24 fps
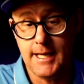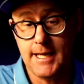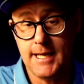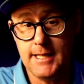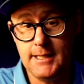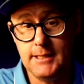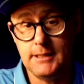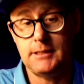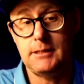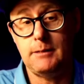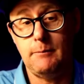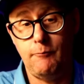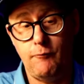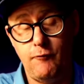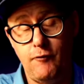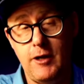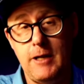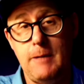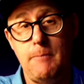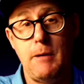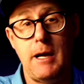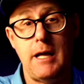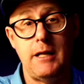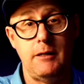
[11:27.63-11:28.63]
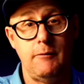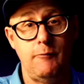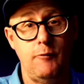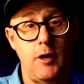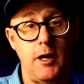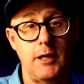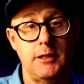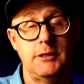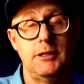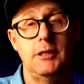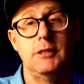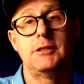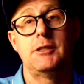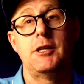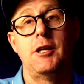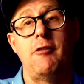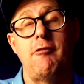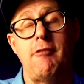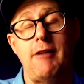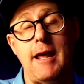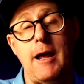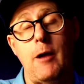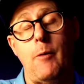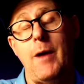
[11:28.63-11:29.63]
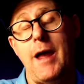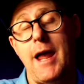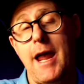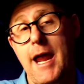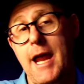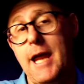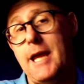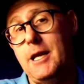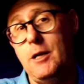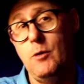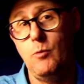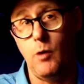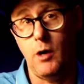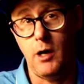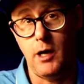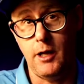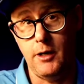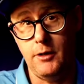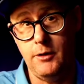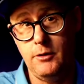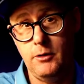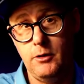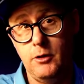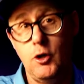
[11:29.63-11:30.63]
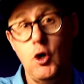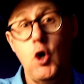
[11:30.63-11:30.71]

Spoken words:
instant feedback device that's going to allow anyone